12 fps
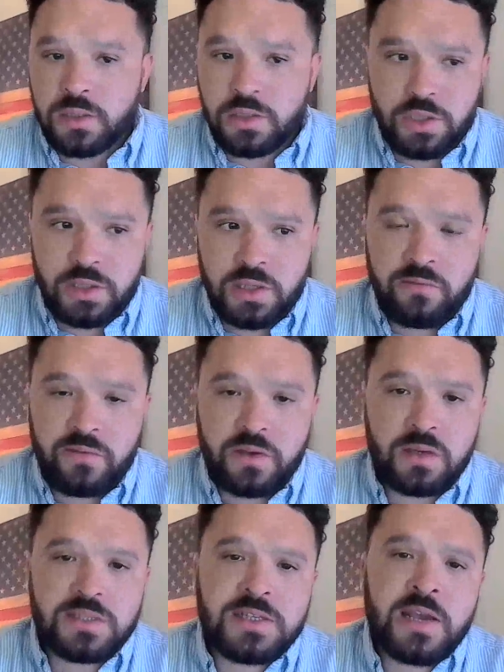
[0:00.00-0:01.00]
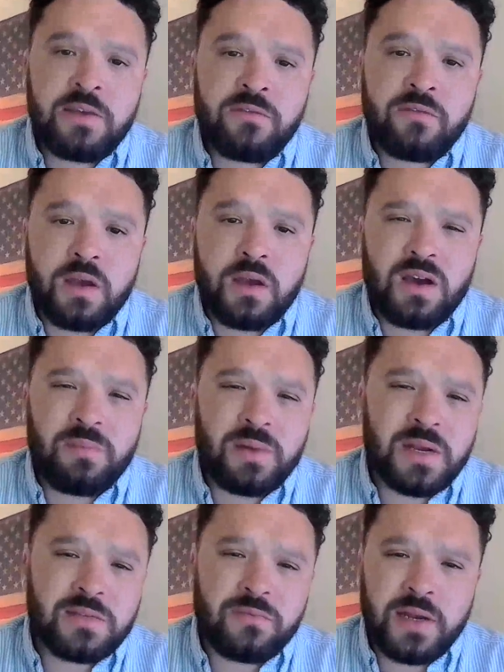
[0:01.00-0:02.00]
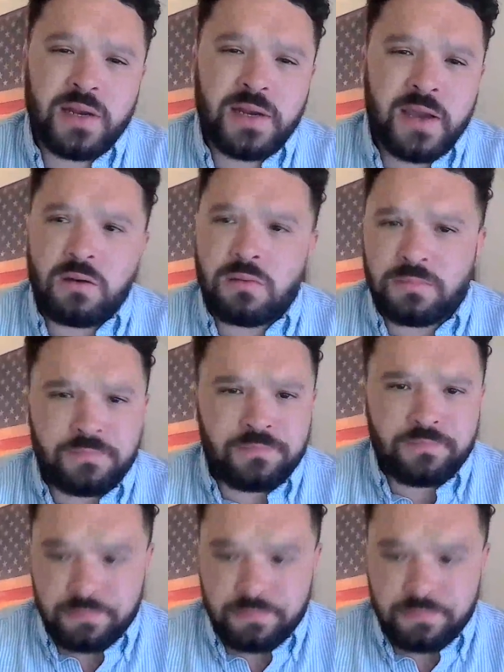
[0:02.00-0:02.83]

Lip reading: should they feel unsafe. But as of right now,